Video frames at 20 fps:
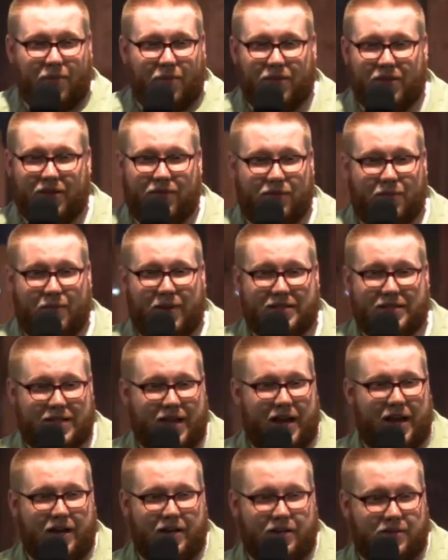I'm believing
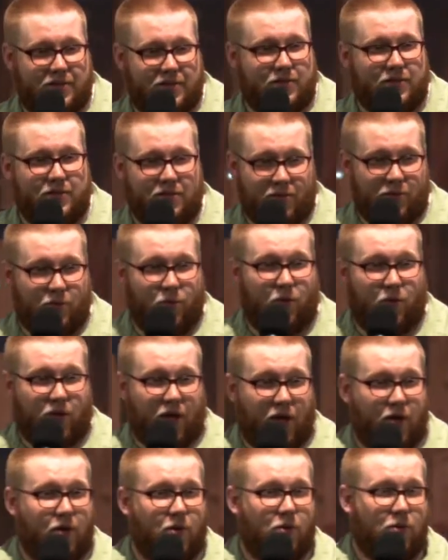my tires
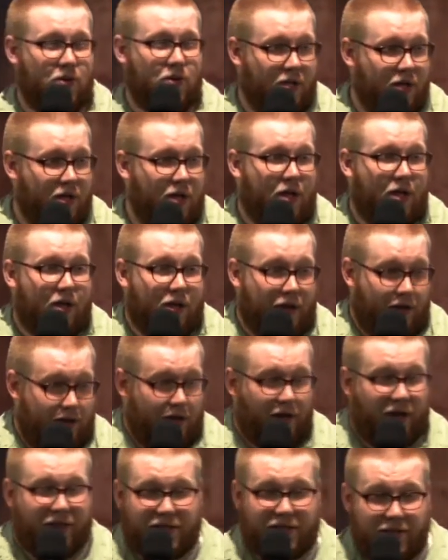will go
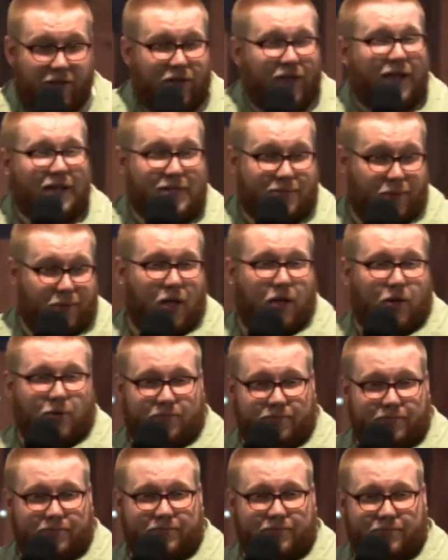until they
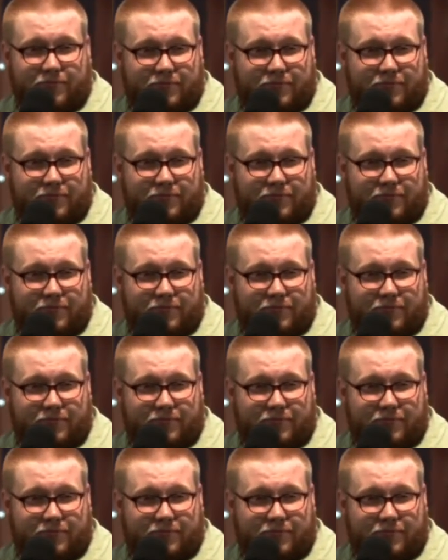explode.